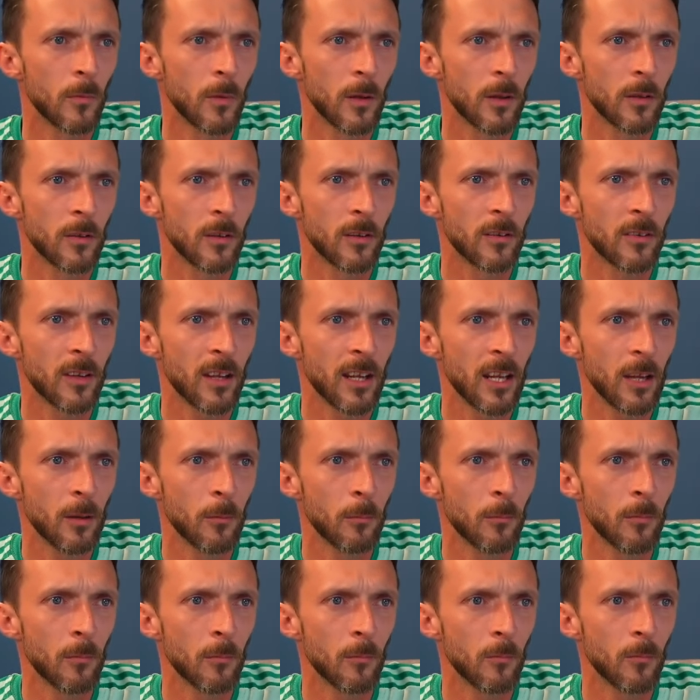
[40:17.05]
Does any
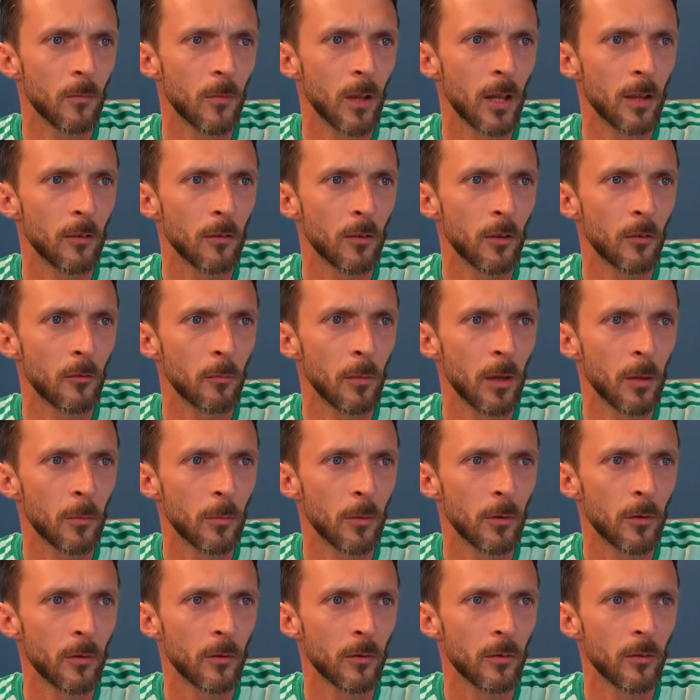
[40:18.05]
level of
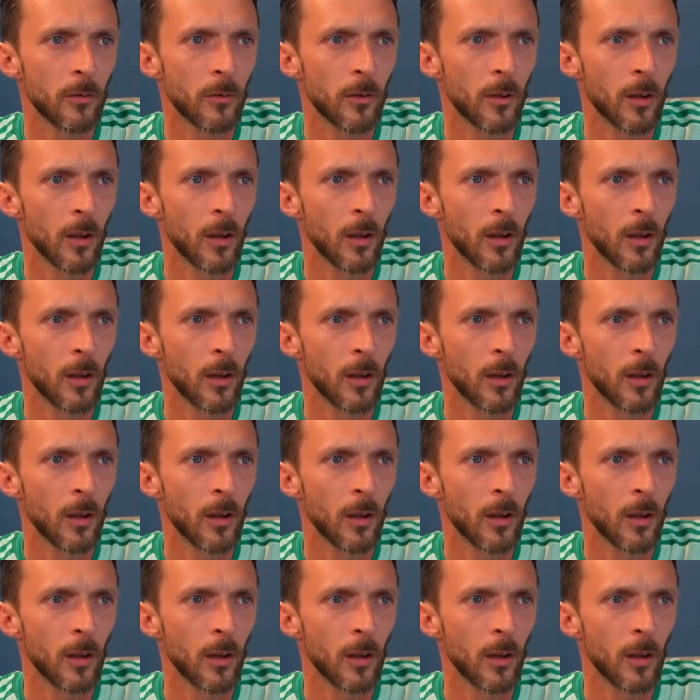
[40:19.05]
members?